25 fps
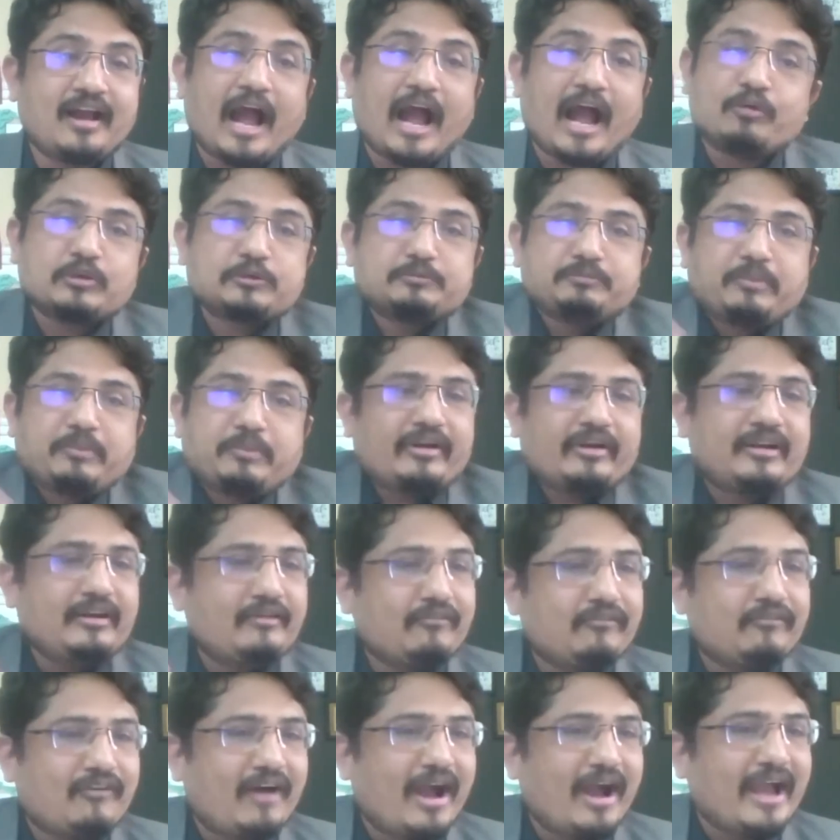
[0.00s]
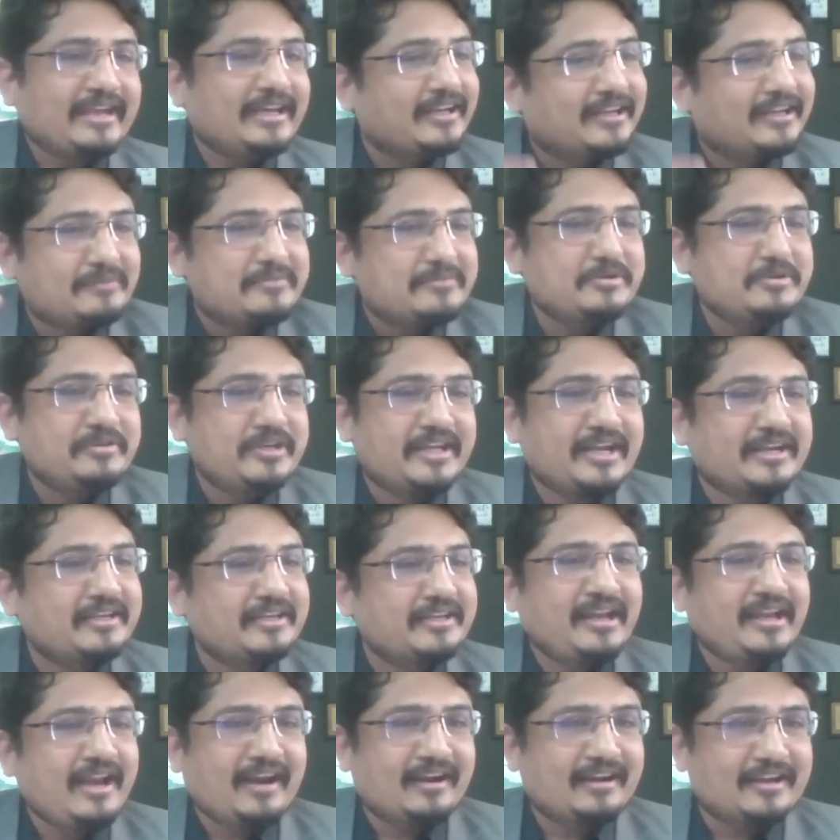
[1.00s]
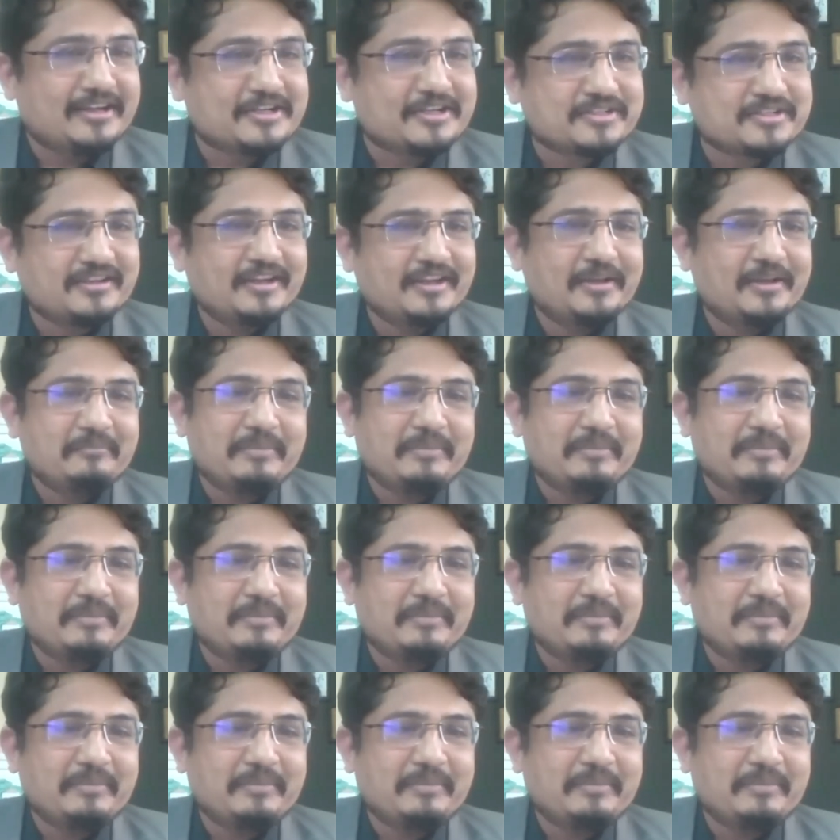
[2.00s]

I was perfectly fine in communicating in English